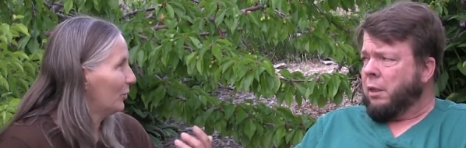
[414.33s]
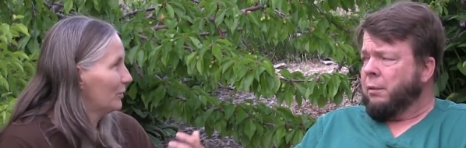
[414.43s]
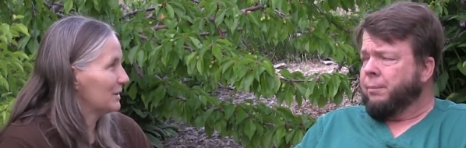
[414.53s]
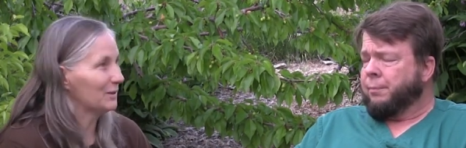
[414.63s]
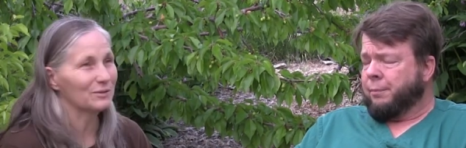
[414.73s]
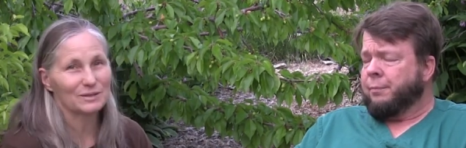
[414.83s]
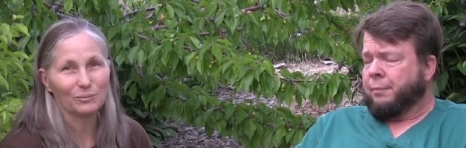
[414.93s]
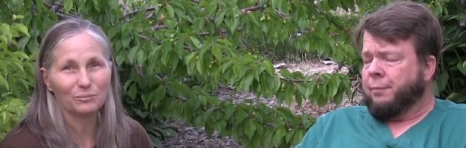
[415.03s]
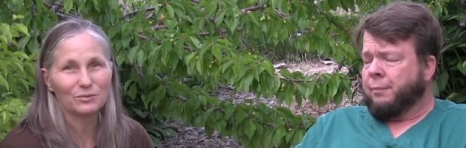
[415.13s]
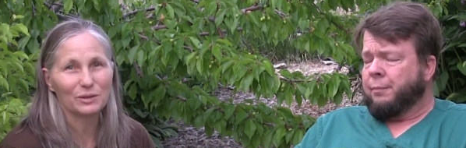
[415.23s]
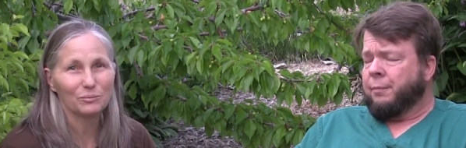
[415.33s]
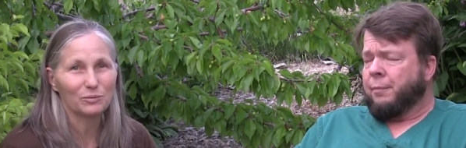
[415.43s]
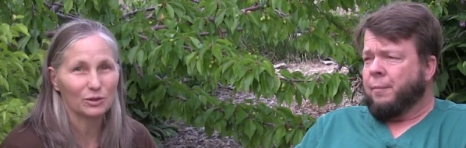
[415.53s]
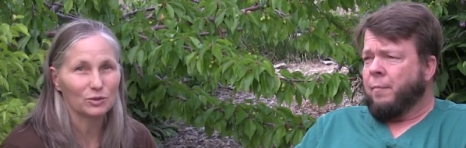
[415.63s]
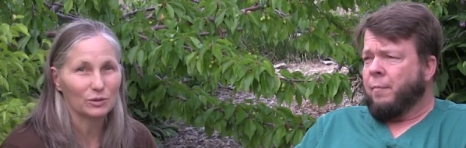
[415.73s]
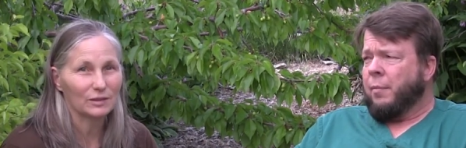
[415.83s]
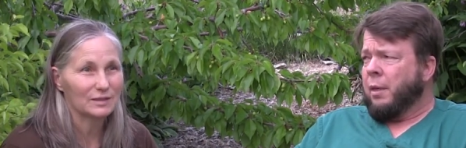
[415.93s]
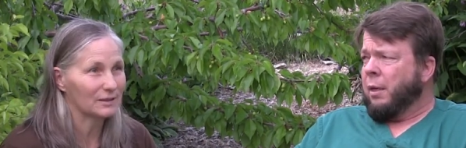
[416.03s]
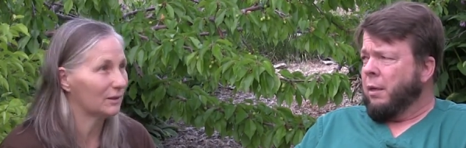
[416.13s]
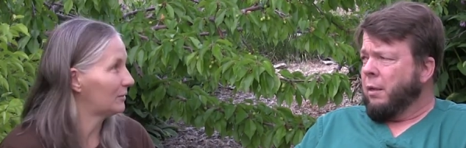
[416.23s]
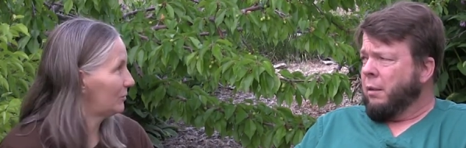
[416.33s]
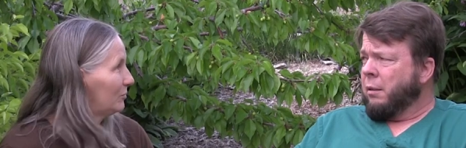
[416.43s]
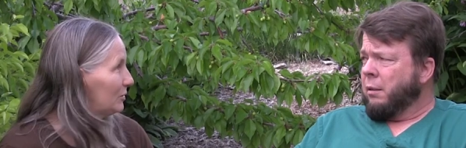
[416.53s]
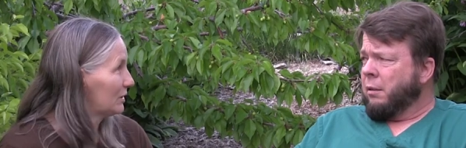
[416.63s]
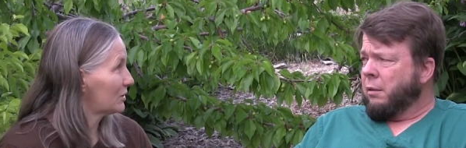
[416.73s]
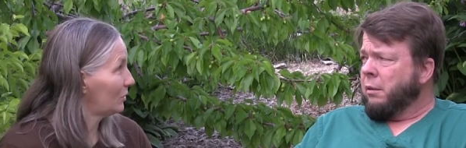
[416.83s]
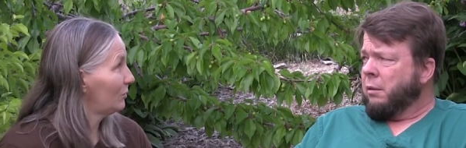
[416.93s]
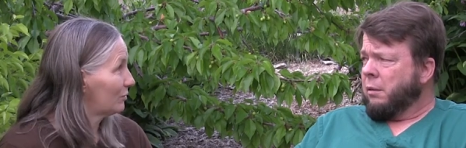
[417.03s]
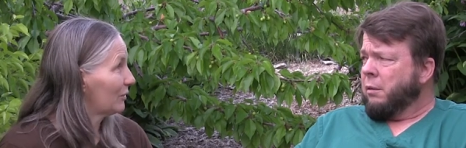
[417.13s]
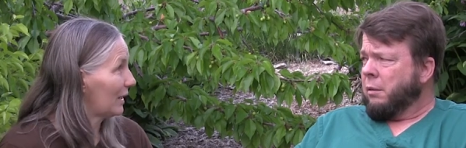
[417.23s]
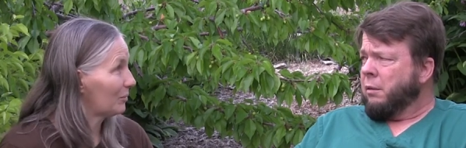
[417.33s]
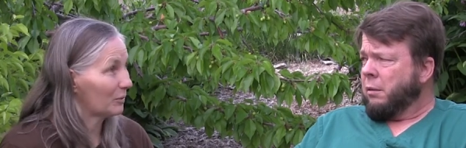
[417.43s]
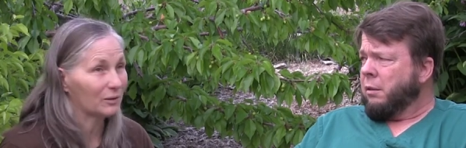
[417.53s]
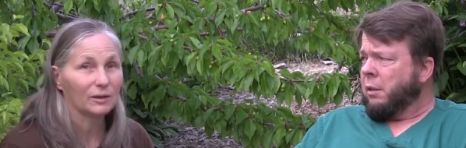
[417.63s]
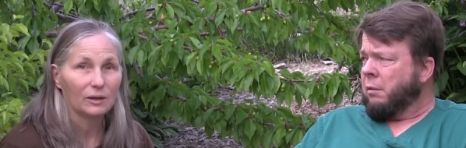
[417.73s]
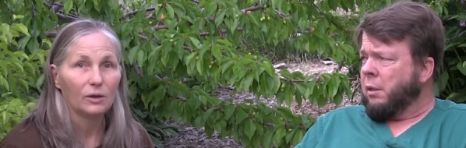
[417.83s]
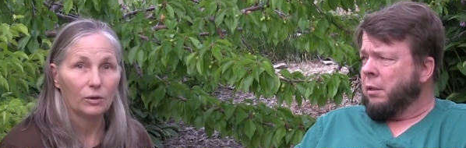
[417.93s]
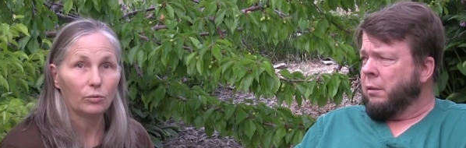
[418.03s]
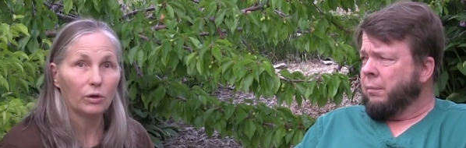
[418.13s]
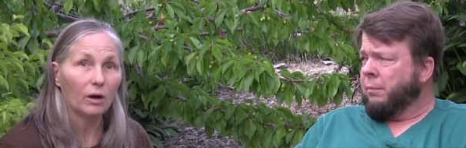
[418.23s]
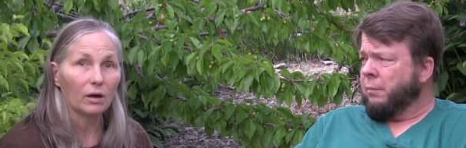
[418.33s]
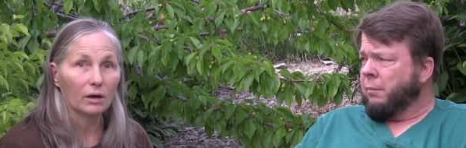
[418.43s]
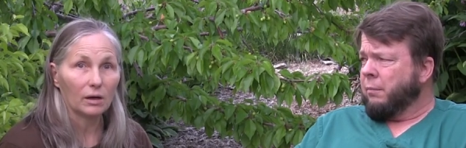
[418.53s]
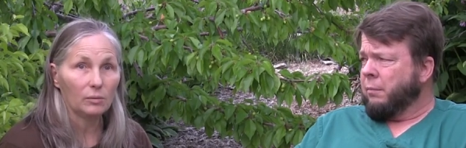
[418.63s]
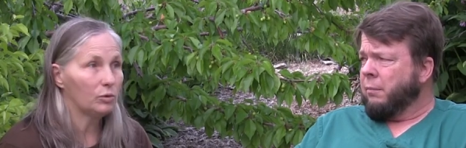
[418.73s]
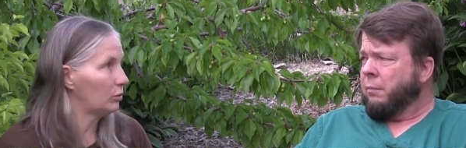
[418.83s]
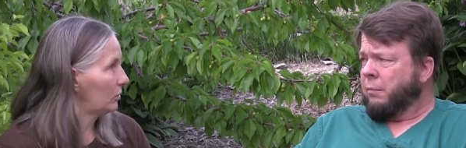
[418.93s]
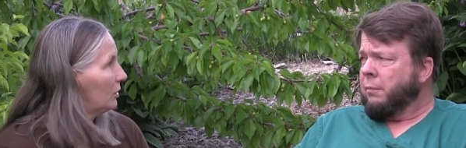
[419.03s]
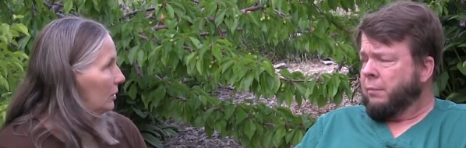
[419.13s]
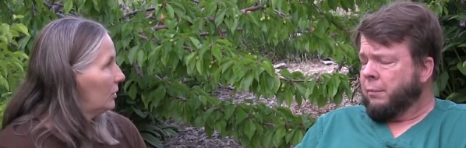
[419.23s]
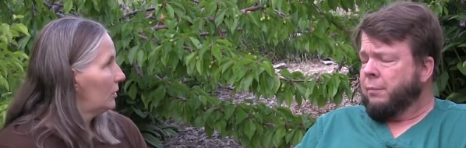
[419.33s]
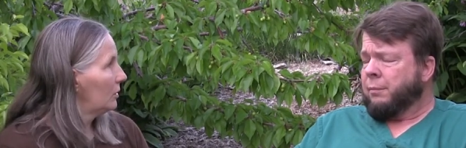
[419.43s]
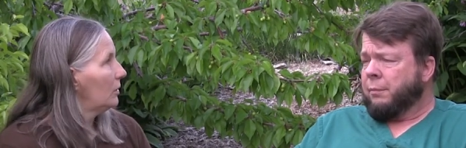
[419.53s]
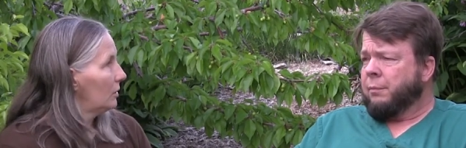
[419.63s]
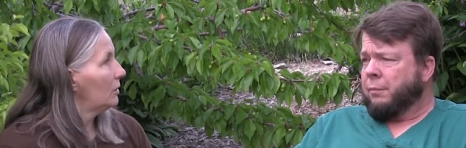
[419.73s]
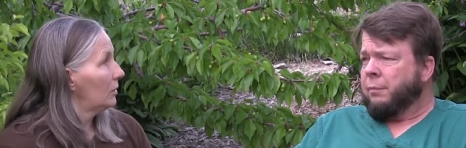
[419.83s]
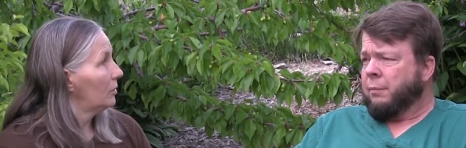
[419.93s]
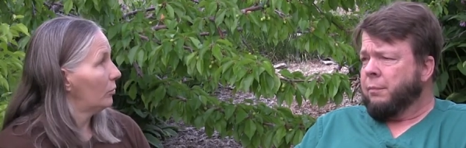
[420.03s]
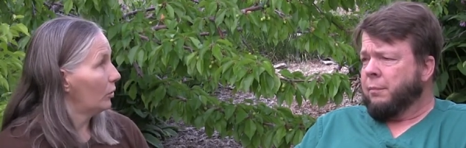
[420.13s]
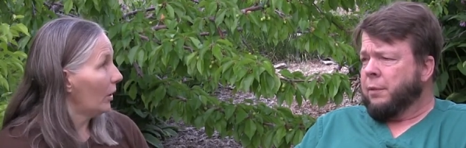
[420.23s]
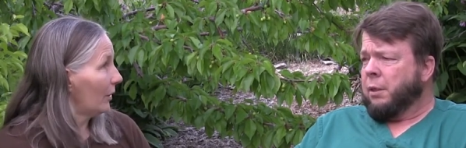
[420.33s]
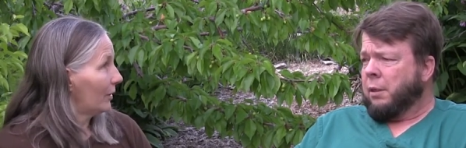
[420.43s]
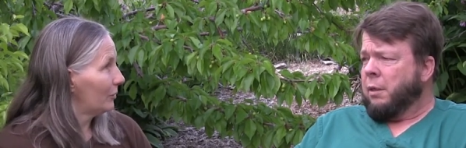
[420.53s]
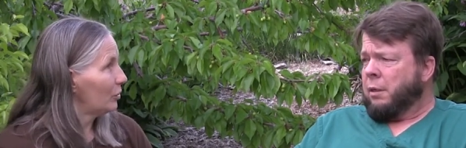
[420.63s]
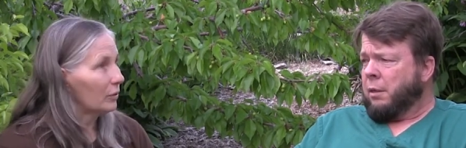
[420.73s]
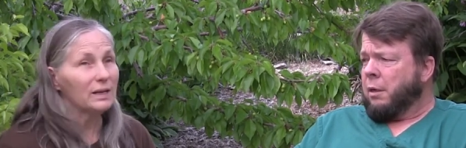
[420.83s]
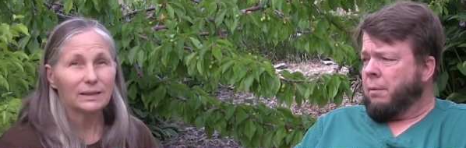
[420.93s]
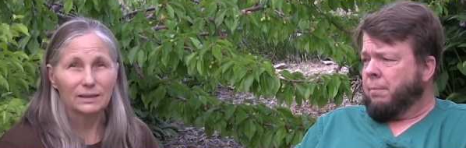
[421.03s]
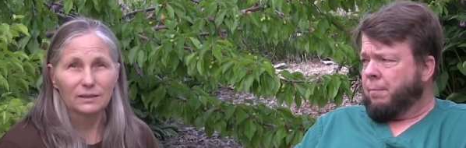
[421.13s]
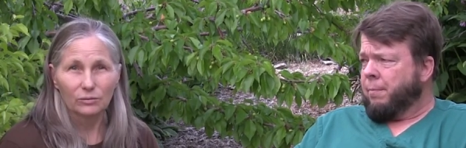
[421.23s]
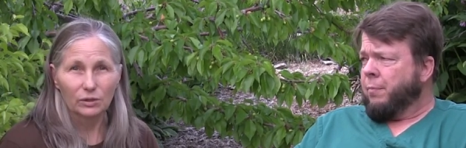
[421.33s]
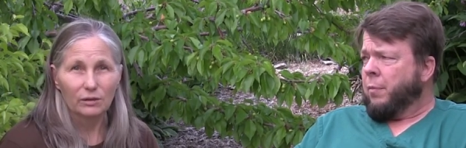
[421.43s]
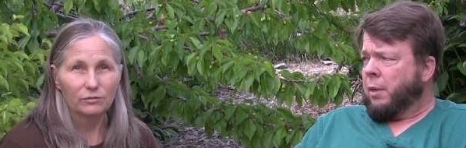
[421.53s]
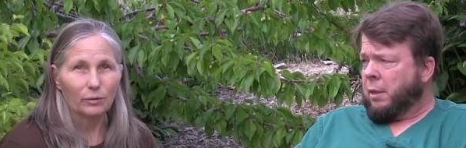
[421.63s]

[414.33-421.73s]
Speaker 1: know. You know, some some country that's not that's known for that, but yeah, right. we are. I mean, we we are. We're eating. Yep. We got